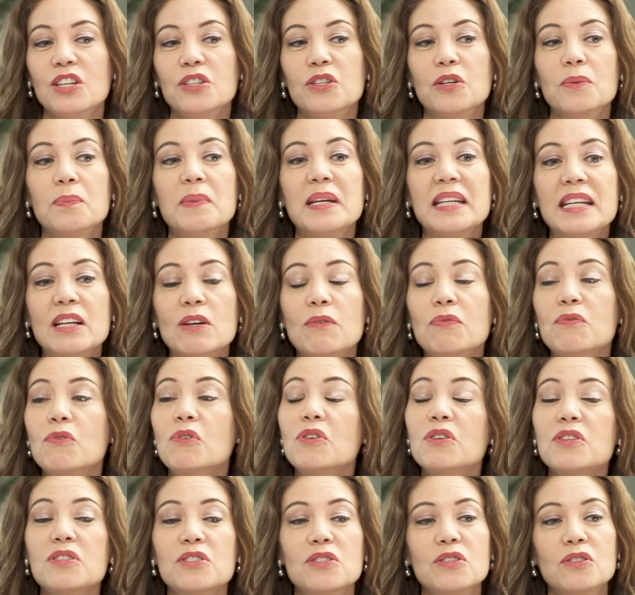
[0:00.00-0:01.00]
you're meeting, of
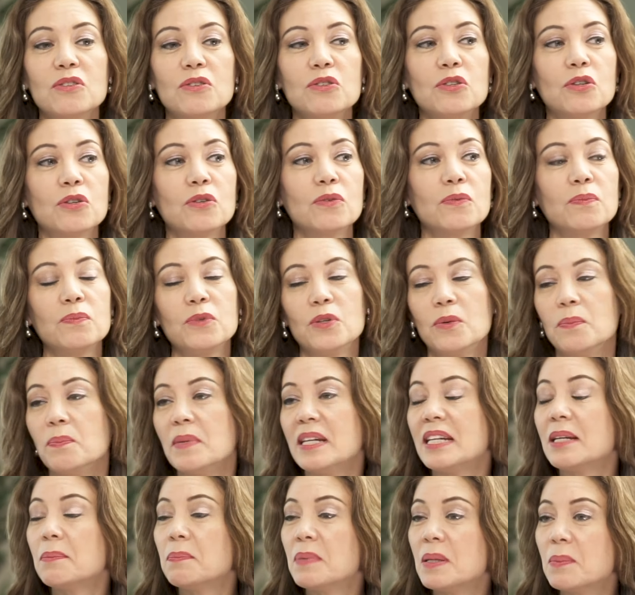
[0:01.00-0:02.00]
course, you know, you're
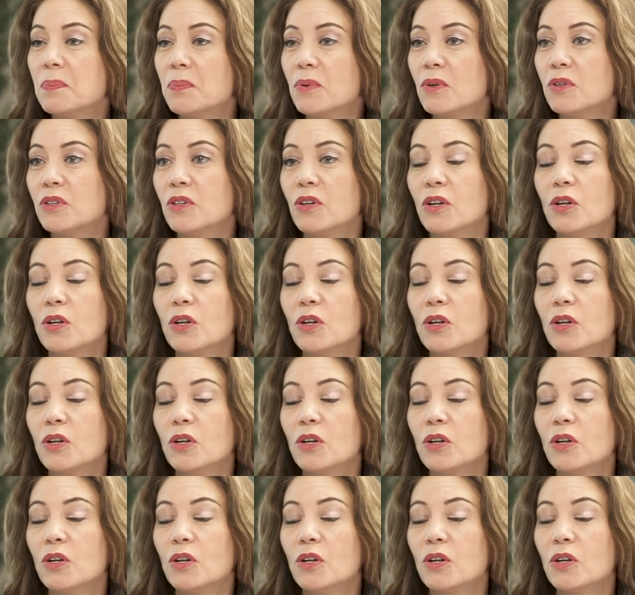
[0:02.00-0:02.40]
meeting people,